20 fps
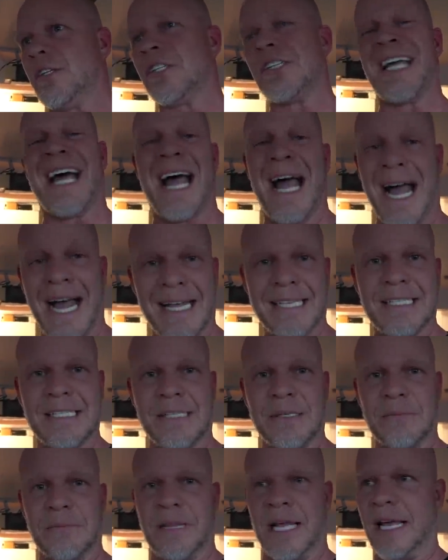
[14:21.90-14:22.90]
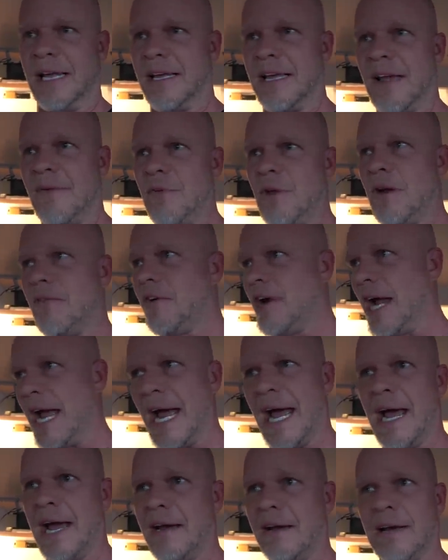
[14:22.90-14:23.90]
just to ask them like, have you ever
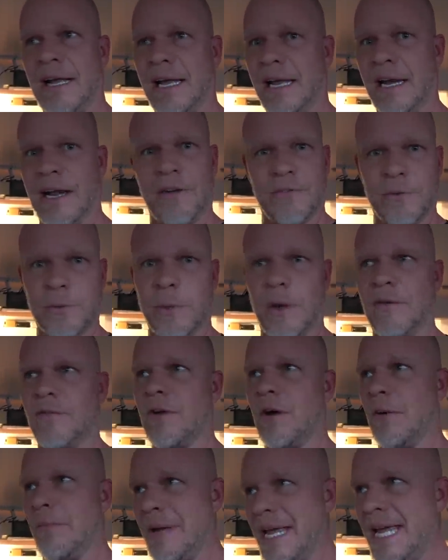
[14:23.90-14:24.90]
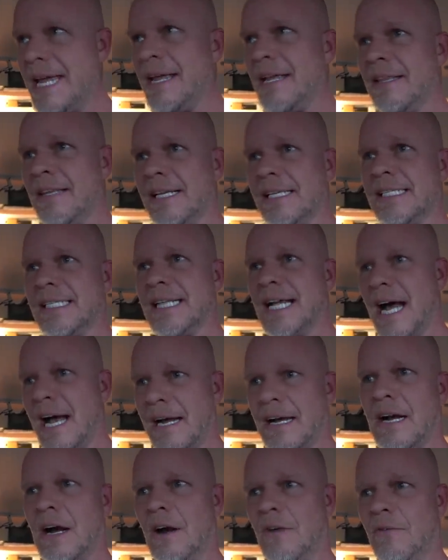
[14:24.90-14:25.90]
had like an F12 come in that's
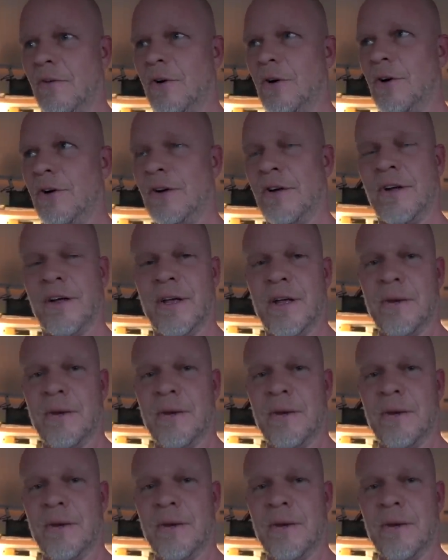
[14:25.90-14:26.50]
not covered